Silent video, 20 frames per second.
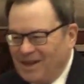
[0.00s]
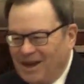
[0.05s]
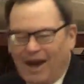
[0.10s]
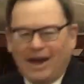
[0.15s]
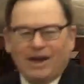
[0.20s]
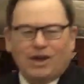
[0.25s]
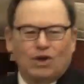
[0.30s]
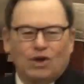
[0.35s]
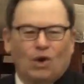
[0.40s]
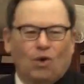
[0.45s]

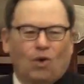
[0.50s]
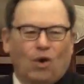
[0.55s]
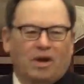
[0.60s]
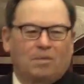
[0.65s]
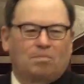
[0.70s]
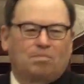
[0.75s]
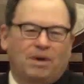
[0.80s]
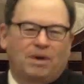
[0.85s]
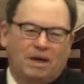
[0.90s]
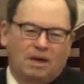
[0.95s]
I can know what
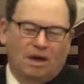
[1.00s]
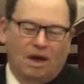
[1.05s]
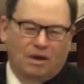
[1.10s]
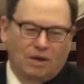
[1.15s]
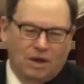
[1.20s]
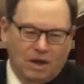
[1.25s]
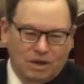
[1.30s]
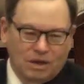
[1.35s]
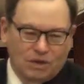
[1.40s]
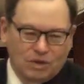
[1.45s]
a peanut
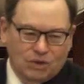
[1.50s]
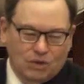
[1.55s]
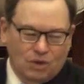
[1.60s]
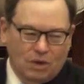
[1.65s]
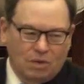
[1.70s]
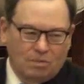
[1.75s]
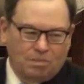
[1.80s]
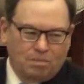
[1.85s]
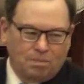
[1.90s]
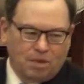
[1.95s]
is
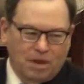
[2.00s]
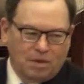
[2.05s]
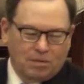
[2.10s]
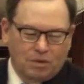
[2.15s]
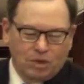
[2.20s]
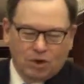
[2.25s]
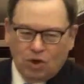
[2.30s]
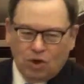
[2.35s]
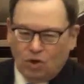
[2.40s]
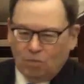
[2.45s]
or a
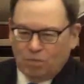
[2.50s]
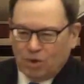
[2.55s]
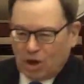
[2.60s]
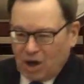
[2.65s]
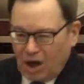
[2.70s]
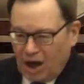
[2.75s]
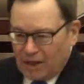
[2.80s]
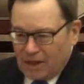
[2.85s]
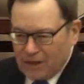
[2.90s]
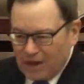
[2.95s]
paper shell
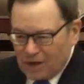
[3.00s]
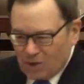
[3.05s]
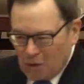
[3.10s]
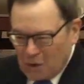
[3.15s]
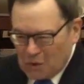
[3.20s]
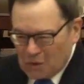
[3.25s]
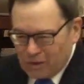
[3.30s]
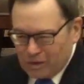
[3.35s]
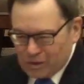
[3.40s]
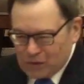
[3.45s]
pecan. They
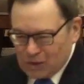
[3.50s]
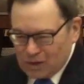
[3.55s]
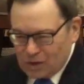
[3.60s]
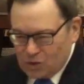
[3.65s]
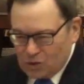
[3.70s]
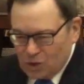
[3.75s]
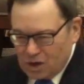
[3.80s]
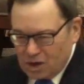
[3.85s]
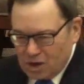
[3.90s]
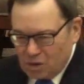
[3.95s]
grow those in the
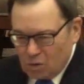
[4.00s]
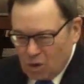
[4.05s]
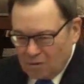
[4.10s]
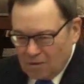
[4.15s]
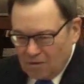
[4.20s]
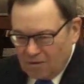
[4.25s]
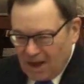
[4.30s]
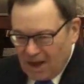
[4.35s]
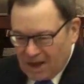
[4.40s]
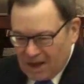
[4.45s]
Trinity
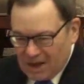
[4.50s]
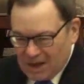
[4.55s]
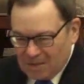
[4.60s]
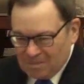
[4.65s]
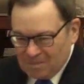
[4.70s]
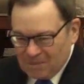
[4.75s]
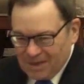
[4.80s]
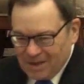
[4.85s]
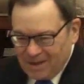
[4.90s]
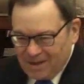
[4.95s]
River Valley
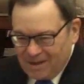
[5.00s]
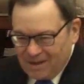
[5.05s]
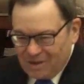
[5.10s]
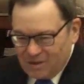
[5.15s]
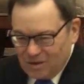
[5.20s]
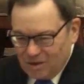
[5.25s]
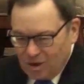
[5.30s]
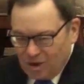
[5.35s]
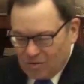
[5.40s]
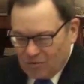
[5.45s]

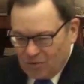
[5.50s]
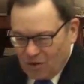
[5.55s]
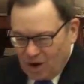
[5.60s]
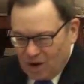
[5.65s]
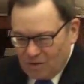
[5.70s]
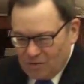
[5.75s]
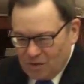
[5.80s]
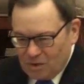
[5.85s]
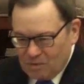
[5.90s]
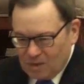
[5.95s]
not
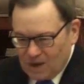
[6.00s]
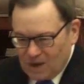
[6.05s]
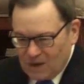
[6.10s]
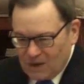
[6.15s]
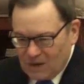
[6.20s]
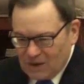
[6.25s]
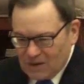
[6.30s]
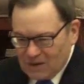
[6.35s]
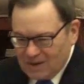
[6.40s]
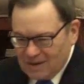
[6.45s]
far from
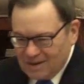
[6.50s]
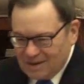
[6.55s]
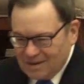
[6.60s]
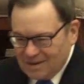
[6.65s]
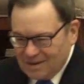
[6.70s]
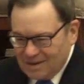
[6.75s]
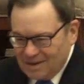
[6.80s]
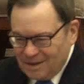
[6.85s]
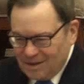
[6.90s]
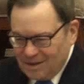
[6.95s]
here.
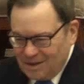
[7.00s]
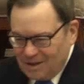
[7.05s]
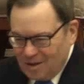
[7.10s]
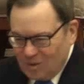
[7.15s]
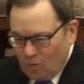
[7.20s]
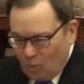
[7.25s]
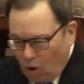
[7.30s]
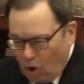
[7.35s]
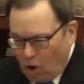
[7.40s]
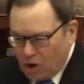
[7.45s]

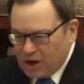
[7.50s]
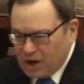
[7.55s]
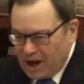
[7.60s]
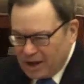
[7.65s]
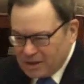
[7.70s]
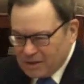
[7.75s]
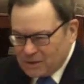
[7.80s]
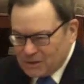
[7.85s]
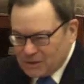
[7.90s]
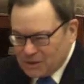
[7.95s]

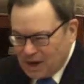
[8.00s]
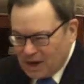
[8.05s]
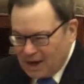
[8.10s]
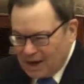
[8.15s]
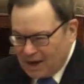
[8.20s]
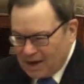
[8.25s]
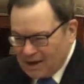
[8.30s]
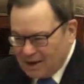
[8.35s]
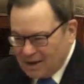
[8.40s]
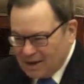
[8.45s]
Walnuts
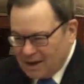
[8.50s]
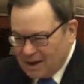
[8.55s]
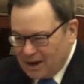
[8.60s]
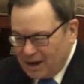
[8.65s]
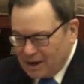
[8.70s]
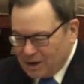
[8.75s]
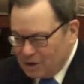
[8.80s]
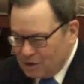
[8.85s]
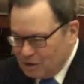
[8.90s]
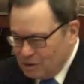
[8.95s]

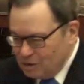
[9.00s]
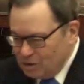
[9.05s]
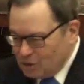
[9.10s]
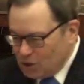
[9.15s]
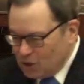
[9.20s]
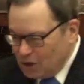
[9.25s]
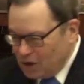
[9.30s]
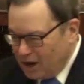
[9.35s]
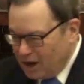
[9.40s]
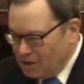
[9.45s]
I can
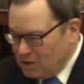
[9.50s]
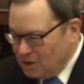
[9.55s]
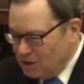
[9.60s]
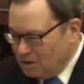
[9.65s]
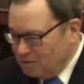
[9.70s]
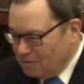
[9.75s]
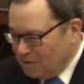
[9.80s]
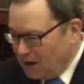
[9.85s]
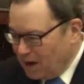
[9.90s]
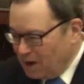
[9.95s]
usually
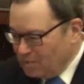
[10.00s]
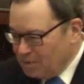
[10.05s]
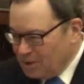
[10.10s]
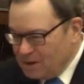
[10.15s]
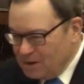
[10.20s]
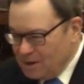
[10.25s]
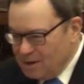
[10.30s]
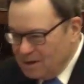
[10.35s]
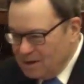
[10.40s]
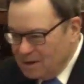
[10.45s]
identify, but
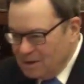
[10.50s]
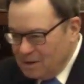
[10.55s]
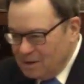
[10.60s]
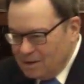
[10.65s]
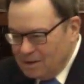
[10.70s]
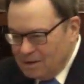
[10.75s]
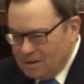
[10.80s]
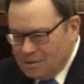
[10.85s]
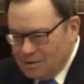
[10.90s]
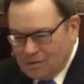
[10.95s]

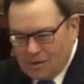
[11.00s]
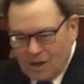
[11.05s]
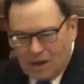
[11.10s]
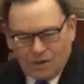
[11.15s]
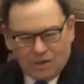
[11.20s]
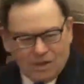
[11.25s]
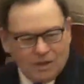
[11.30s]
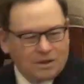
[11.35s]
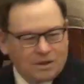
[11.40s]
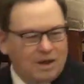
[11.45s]

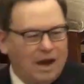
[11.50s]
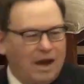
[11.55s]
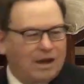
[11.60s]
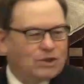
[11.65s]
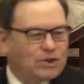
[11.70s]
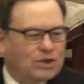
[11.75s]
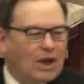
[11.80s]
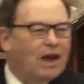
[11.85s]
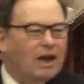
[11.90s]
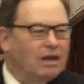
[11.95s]
then the
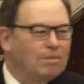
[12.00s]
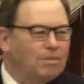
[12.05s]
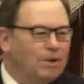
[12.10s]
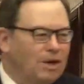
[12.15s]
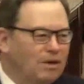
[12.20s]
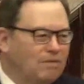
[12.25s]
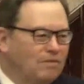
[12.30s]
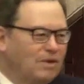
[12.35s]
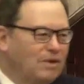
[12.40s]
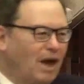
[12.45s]

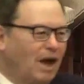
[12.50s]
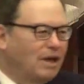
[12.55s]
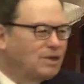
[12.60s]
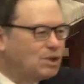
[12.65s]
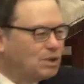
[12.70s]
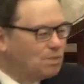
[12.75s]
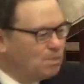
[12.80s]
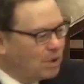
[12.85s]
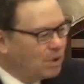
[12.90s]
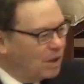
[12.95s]
taxonomy of
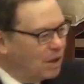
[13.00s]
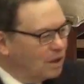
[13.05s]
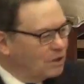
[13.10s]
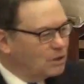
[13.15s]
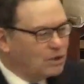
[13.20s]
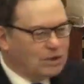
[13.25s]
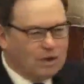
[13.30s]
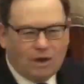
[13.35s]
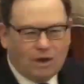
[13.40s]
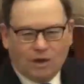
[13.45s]
nuts
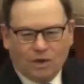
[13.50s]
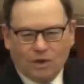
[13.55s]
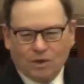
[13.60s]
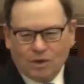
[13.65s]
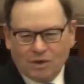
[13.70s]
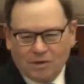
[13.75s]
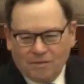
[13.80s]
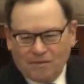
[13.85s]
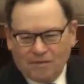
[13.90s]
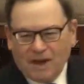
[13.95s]
begins to get a
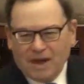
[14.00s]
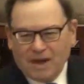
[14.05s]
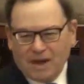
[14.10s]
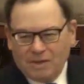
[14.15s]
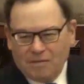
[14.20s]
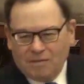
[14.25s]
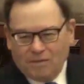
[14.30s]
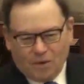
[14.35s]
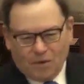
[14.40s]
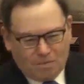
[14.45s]
little
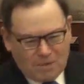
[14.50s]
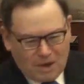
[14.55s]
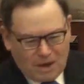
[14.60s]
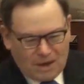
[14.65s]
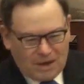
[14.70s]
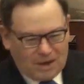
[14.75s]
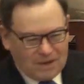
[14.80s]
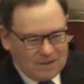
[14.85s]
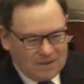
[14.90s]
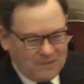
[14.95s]
vague for
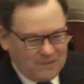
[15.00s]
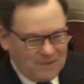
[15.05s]
me.